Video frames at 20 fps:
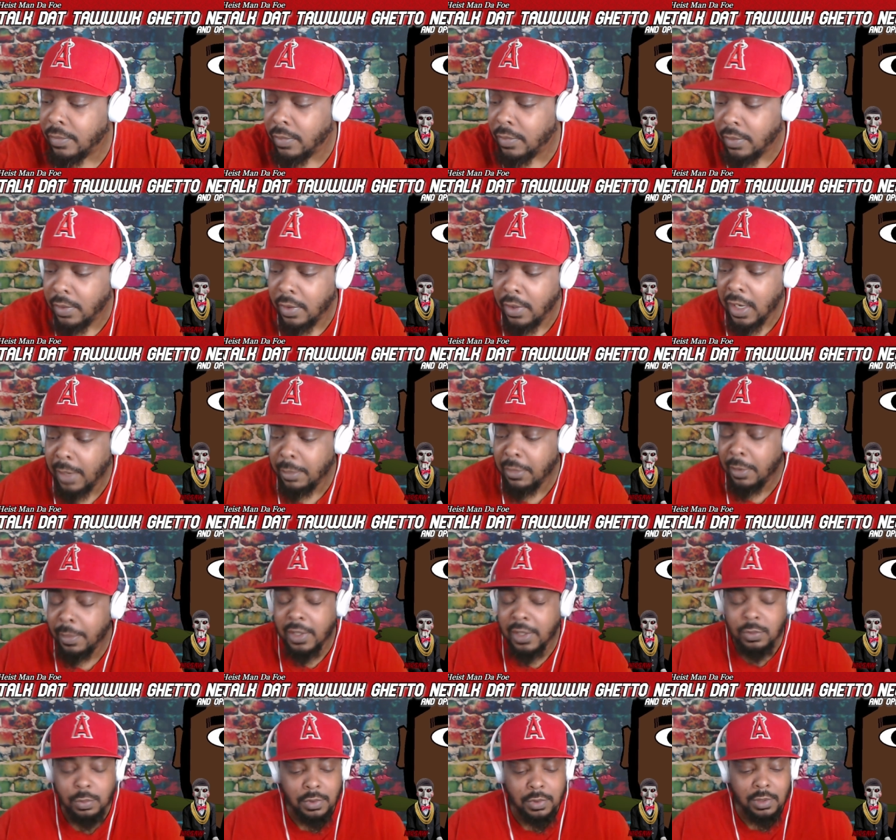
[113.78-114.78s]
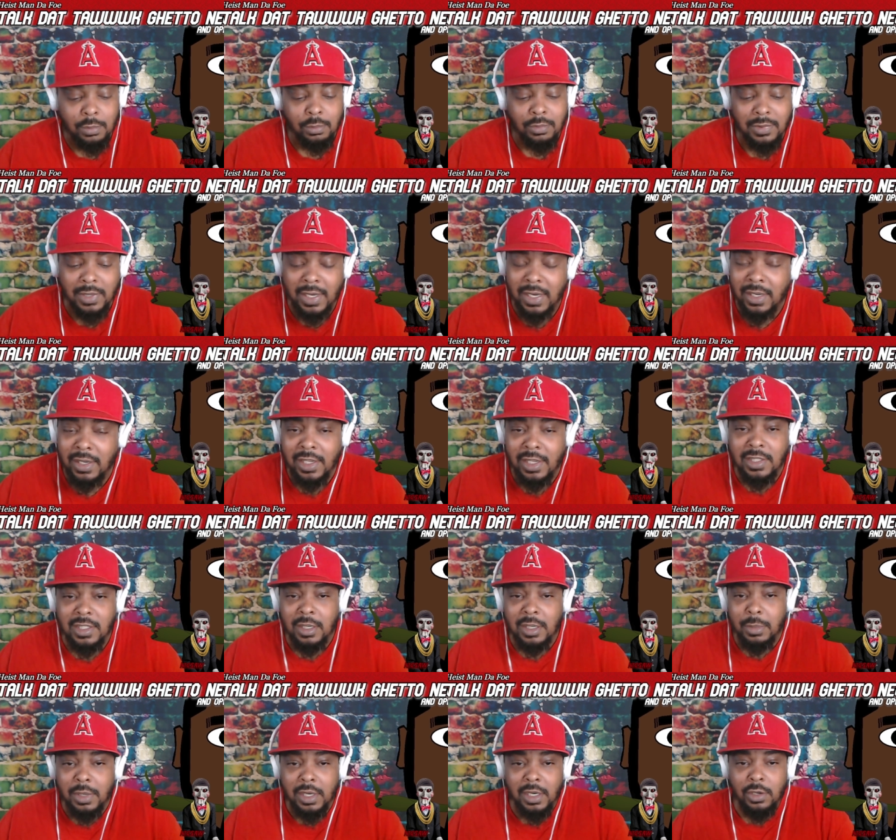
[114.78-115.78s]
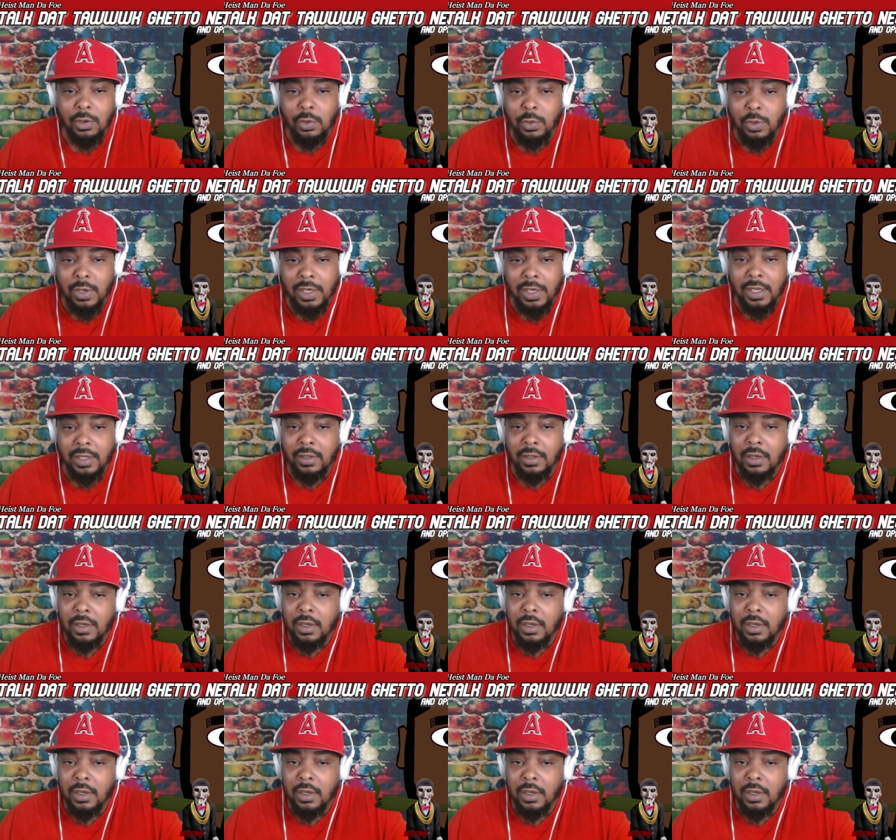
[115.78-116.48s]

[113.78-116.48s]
You can't be messing with them, that Disney money doing nothing.